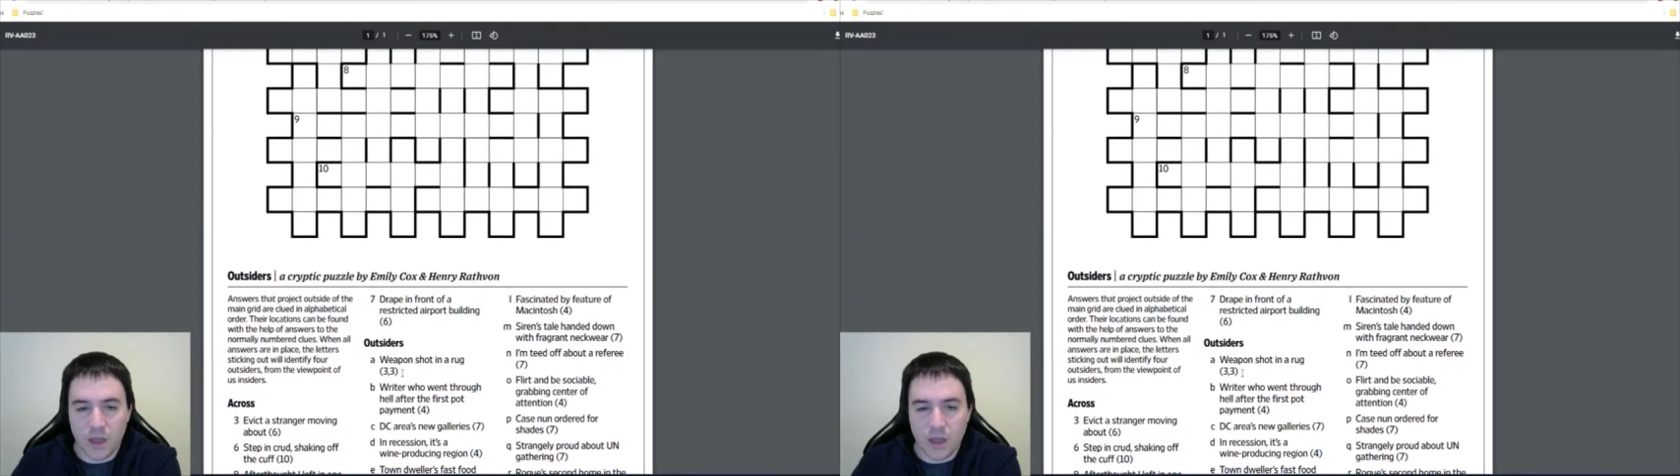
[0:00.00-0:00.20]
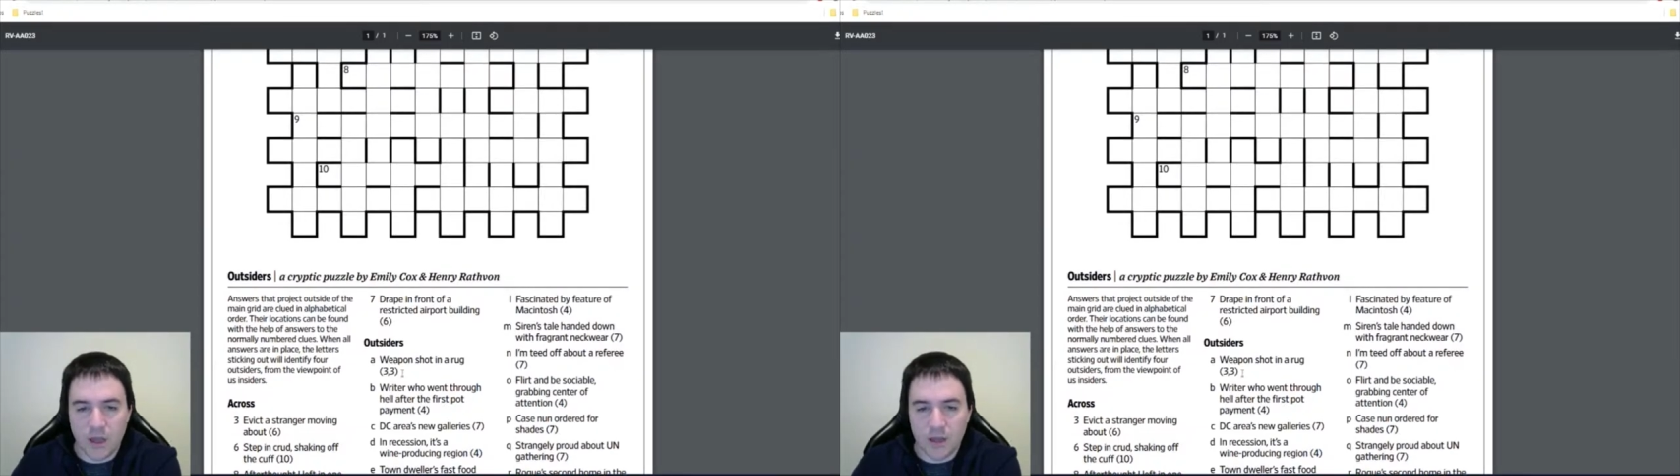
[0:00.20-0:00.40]

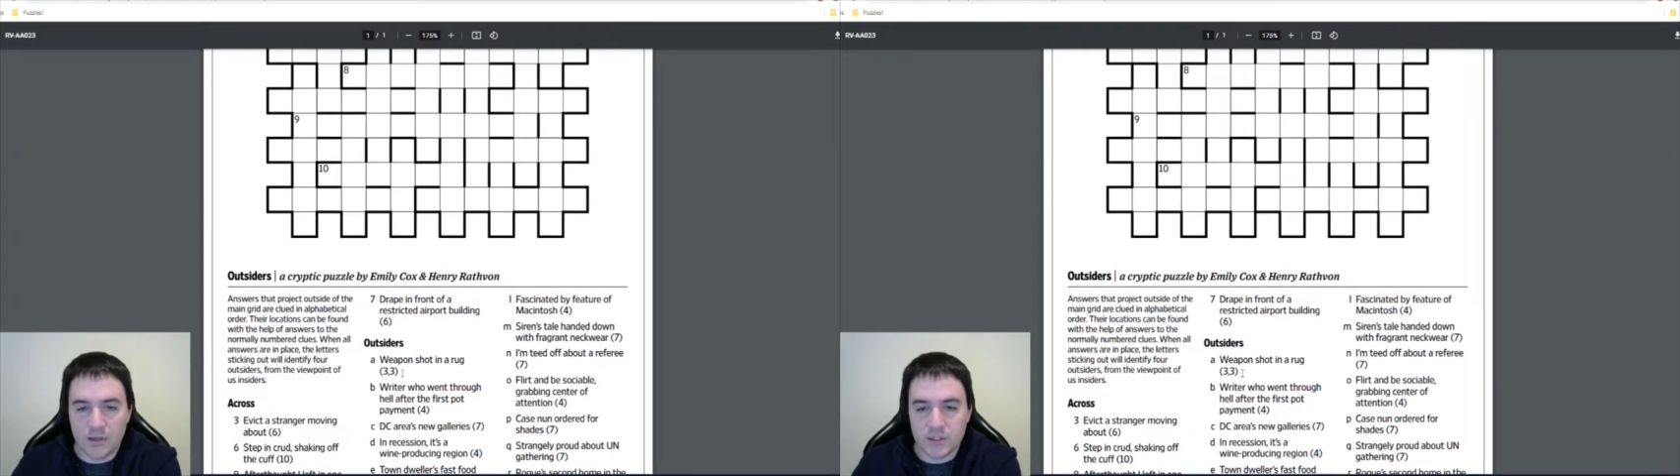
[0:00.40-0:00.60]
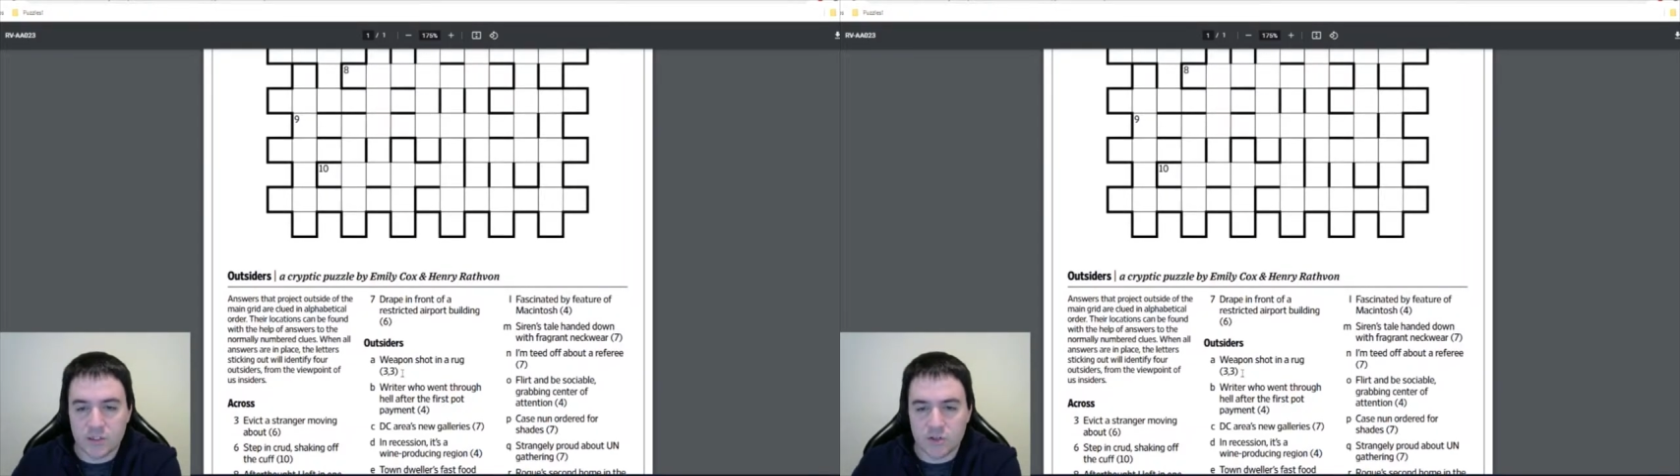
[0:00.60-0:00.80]

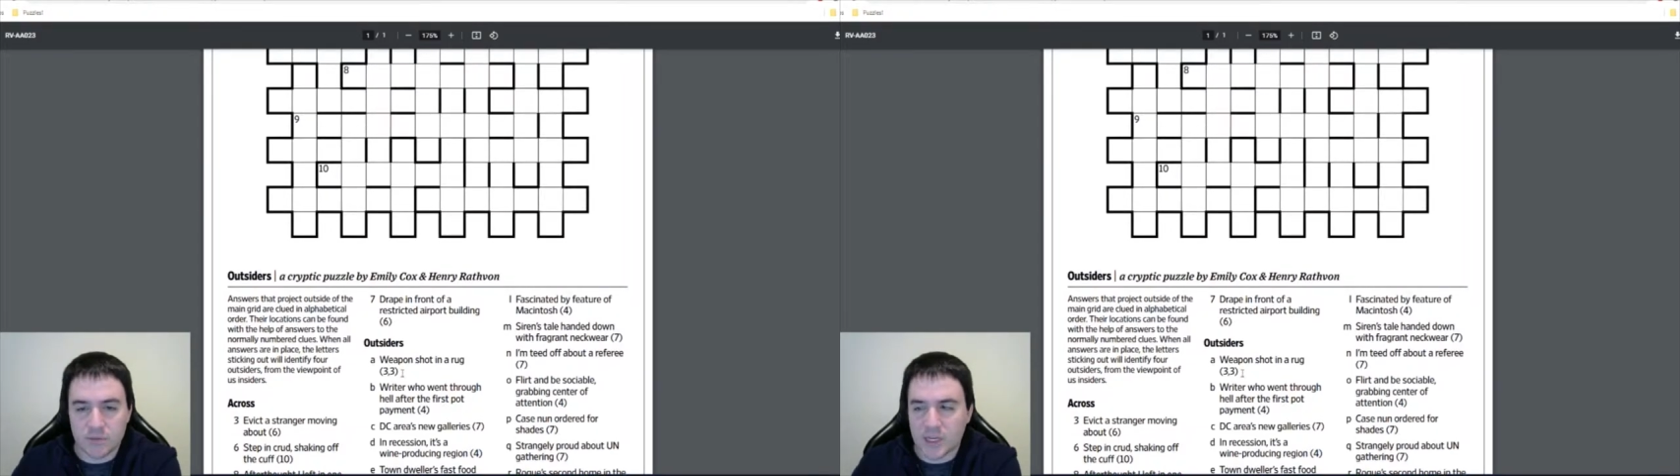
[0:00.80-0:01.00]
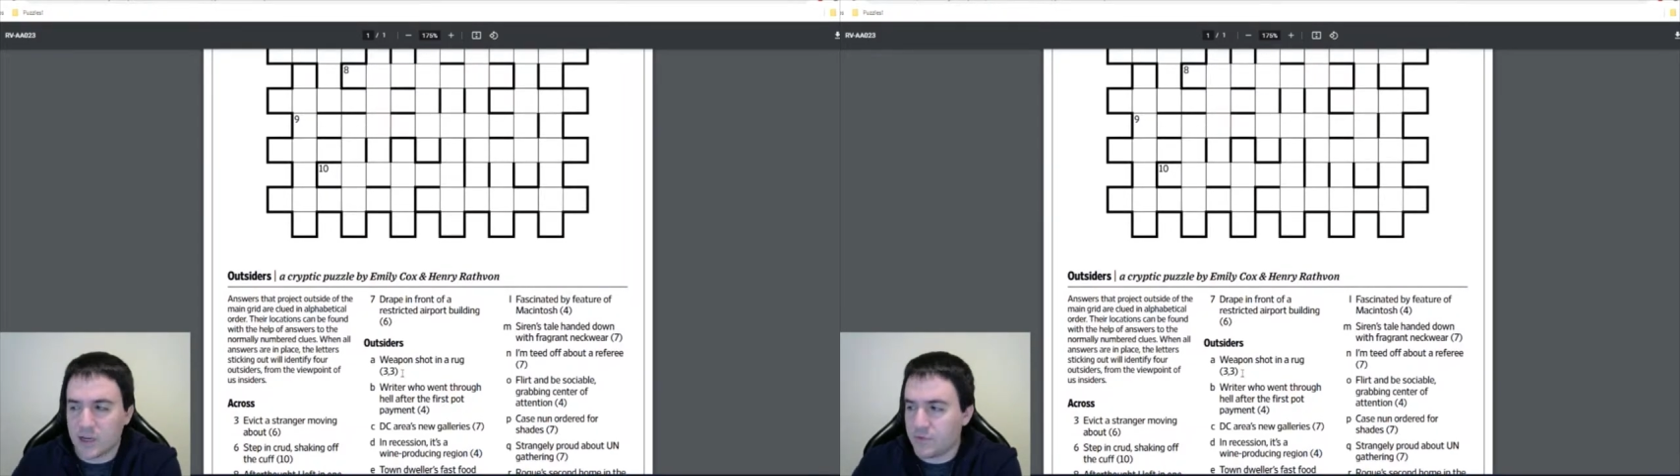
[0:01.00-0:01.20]
and it's going
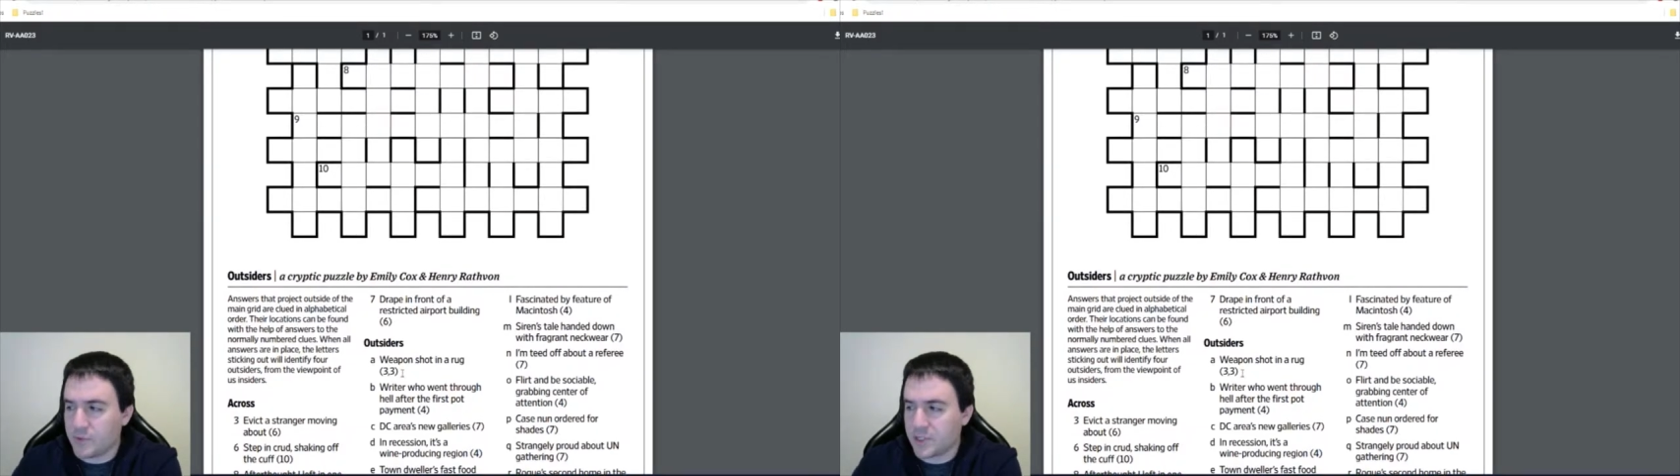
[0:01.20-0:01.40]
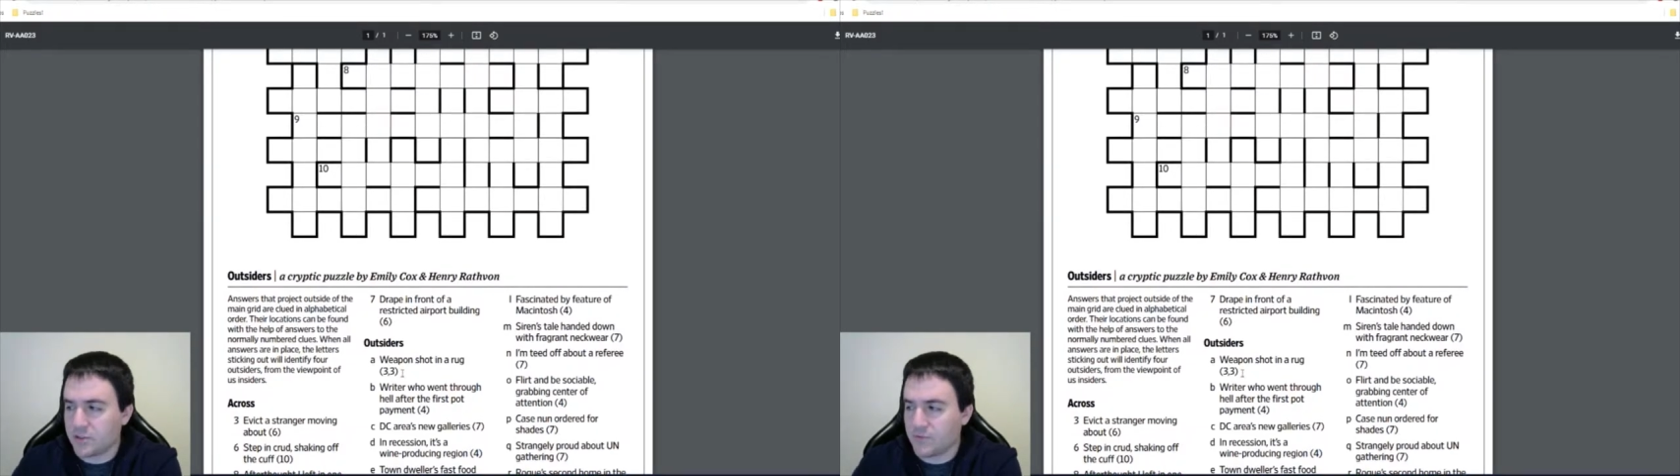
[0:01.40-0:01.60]
to be kind of a
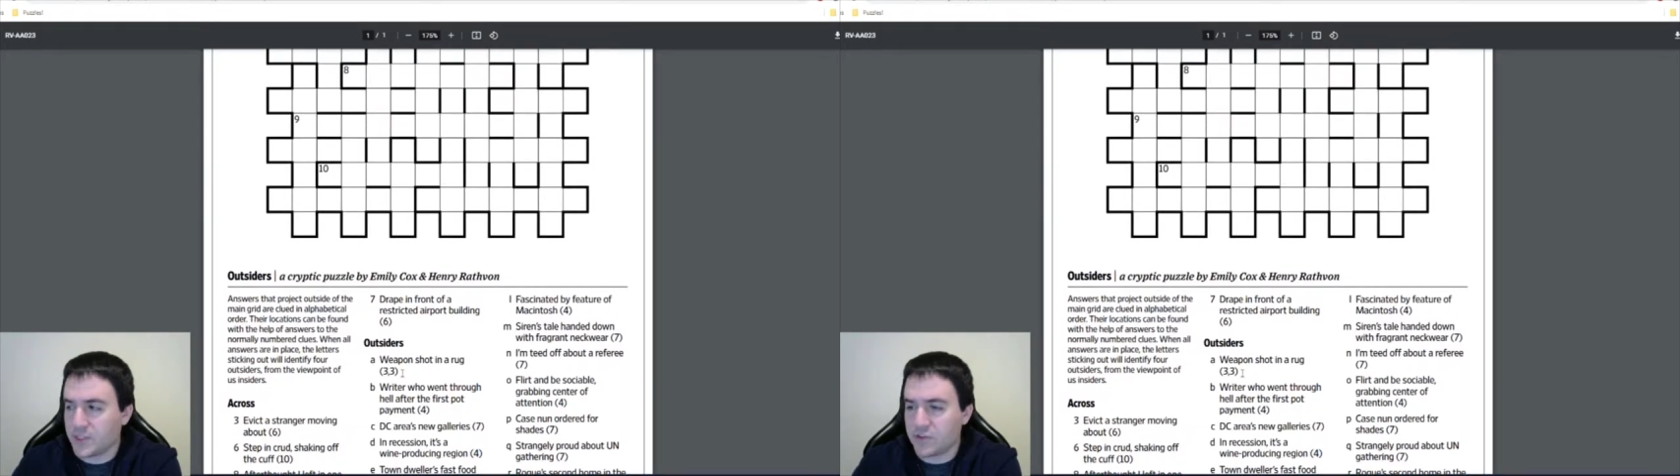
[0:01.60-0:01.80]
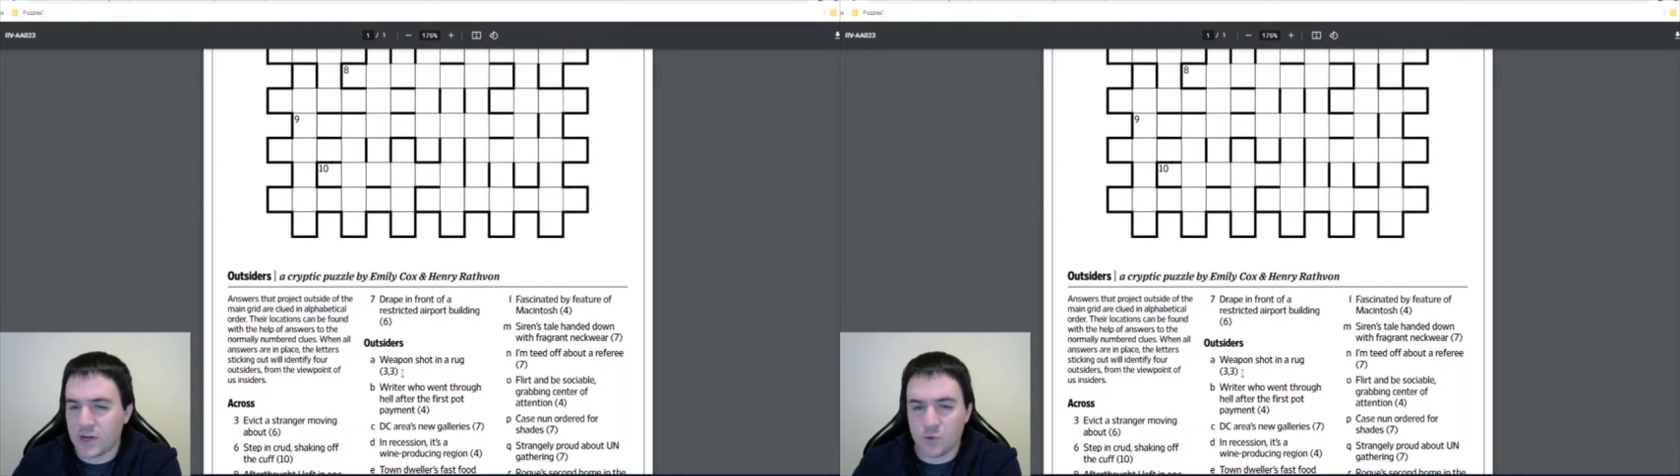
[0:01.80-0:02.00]
puzzle to
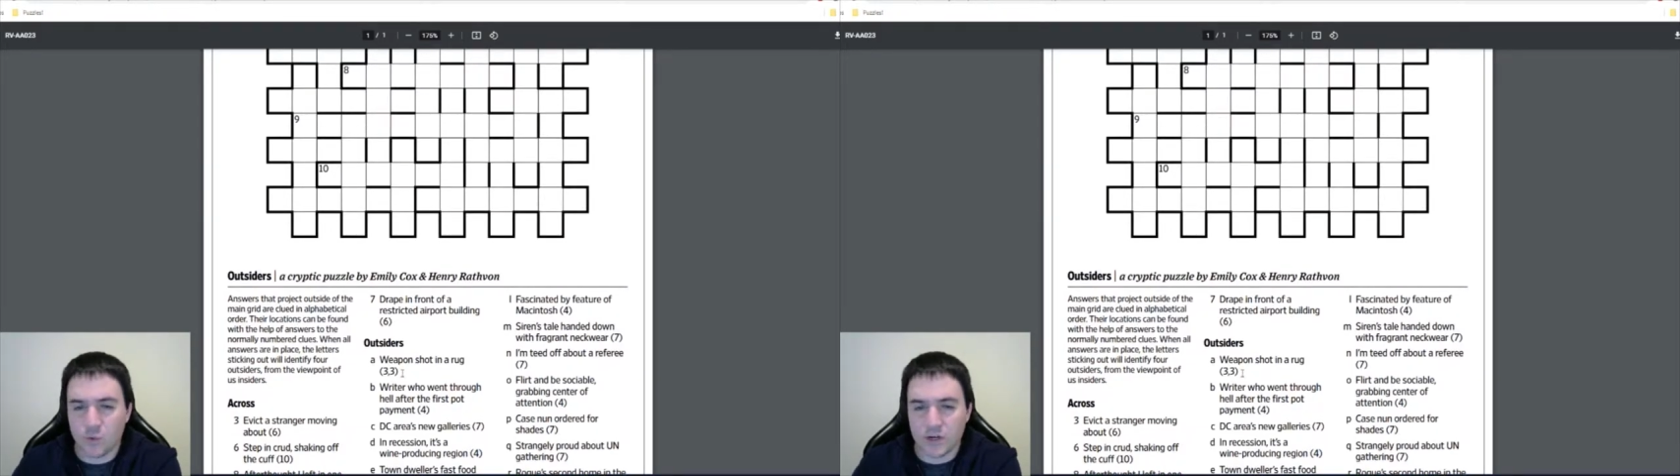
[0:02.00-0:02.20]
figure out